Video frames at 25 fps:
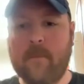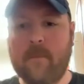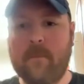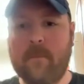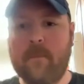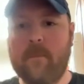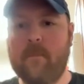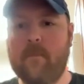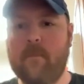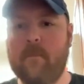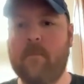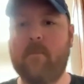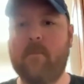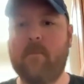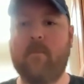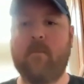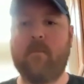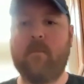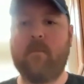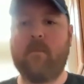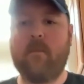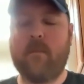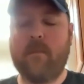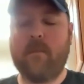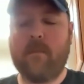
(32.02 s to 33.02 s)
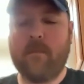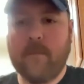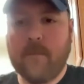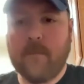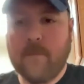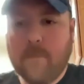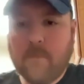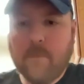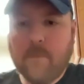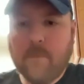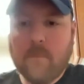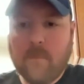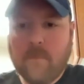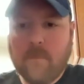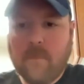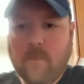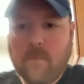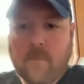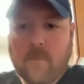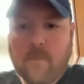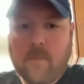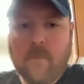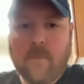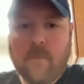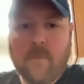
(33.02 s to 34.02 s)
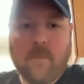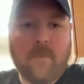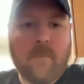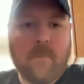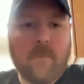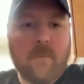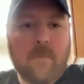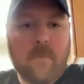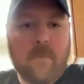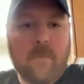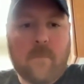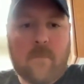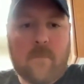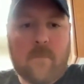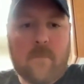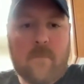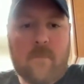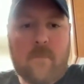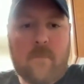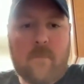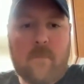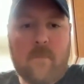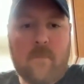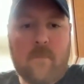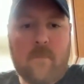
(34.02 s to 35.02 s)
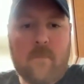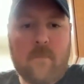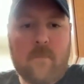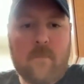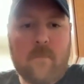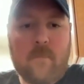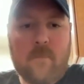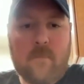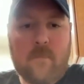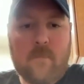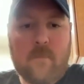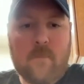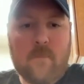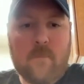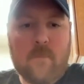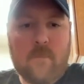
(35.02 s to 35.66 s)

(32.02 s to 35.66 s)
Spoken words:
This person isn't speaking.